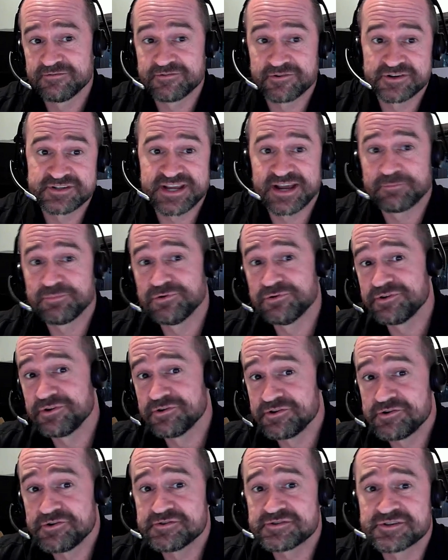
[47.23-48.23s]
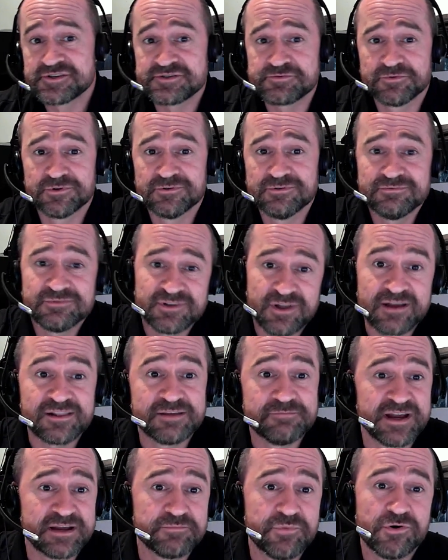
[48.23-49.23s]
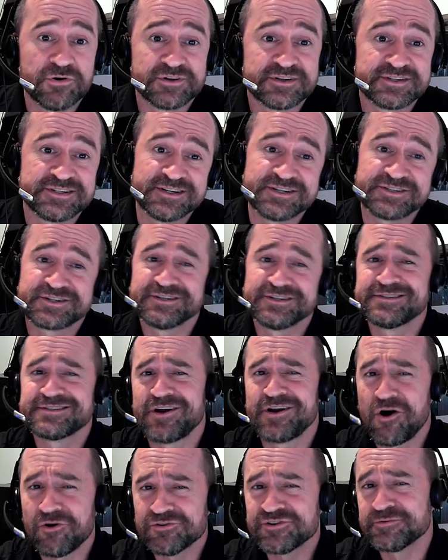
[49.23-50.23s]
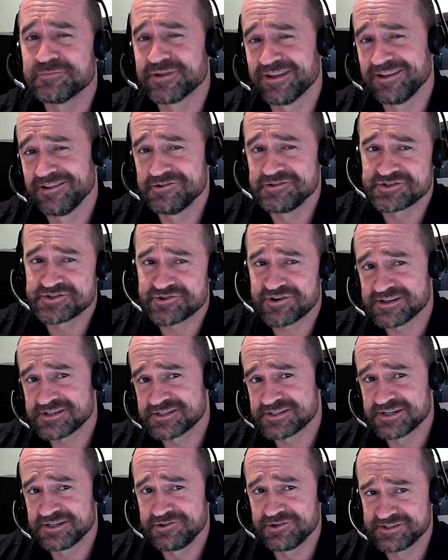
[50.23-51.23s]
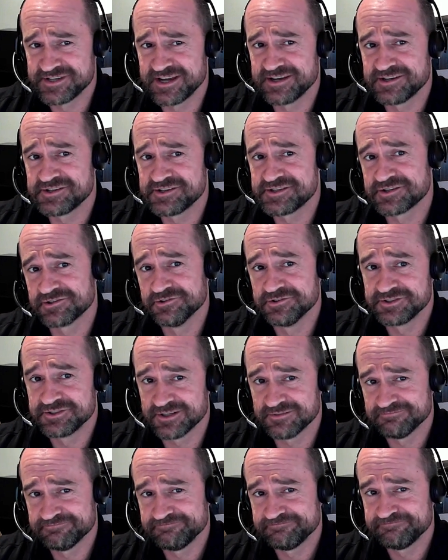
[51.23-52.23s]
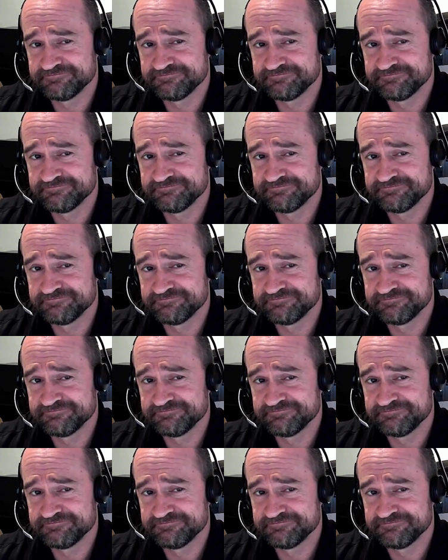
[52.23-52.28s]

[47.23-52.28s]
For example, your users will likely make poor decisions, ultimately lose trust in your data solution.